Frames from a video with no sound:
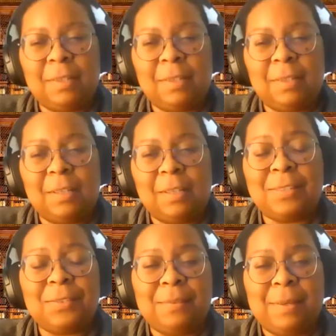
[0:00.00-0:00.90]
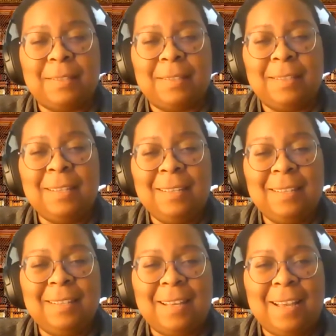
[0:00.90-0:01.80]
No, that's really amazing.
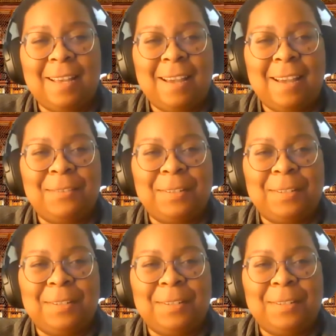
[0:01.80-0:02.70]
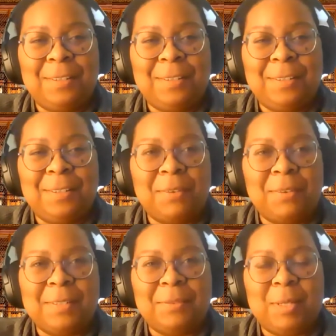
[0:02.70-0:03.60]
I would assume that the
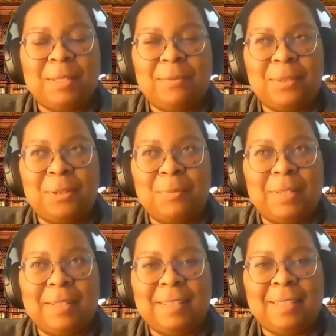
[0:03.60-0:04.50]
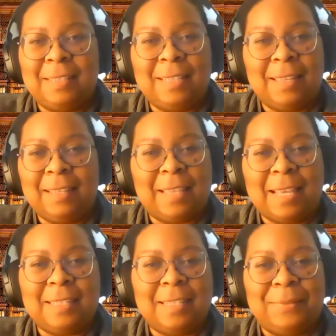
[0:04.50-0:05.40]
fundraising would be difficult, but it doesn't sound like
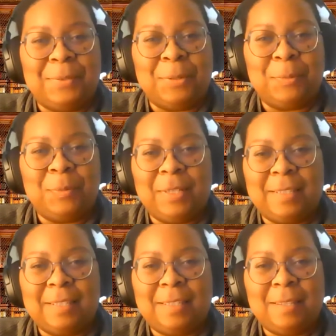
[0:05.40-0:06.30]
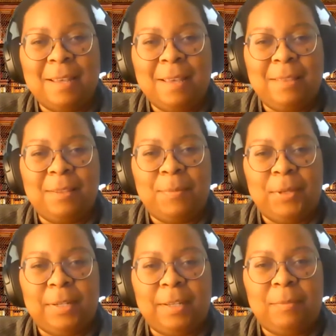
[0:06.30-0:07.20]
that's a difficult piece of the
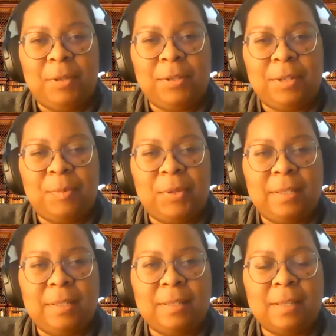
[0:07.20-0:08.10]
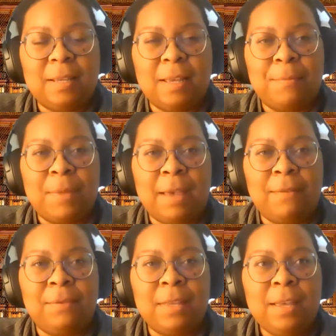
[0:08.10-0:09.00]
building community piece.
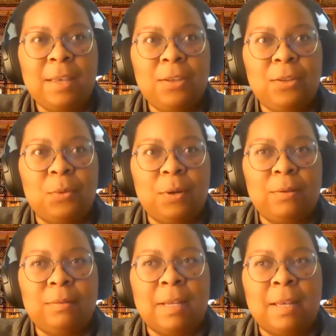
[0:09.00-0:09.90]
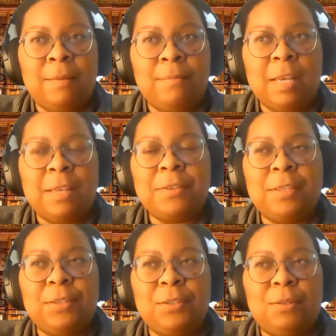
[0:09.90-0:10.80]
Have you all, other
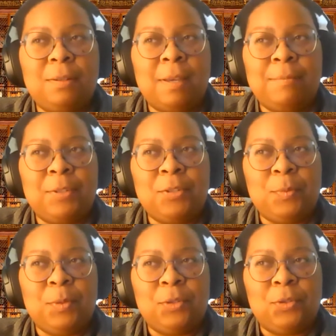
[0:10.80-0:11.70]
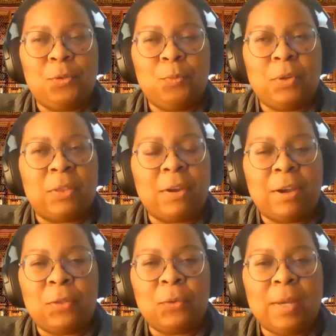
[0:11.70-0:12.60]
than I'm assuming Zoom, are there
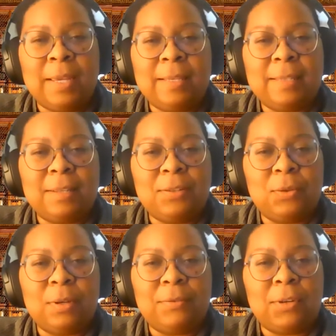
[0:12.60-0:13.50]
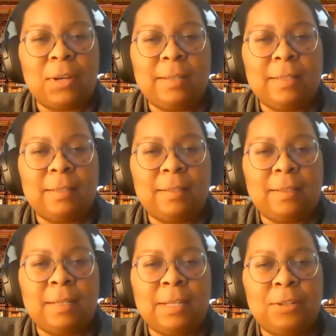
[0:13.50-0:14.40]
other ways that you all have tried to
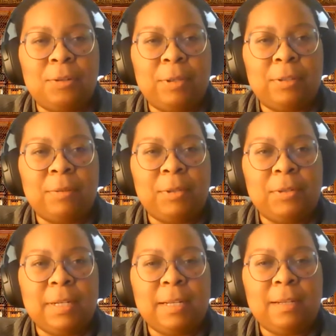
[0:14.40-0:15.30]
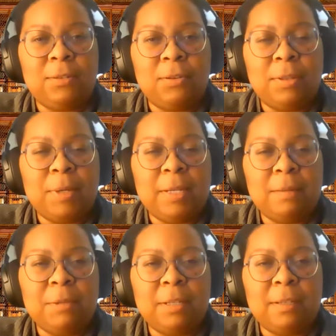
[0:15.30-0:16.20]
continue to build community during the
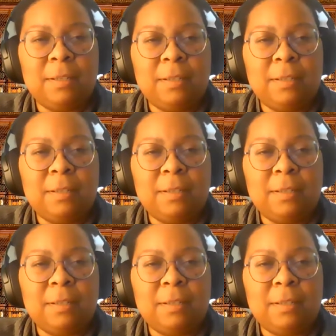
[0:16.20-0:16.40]
pandemic?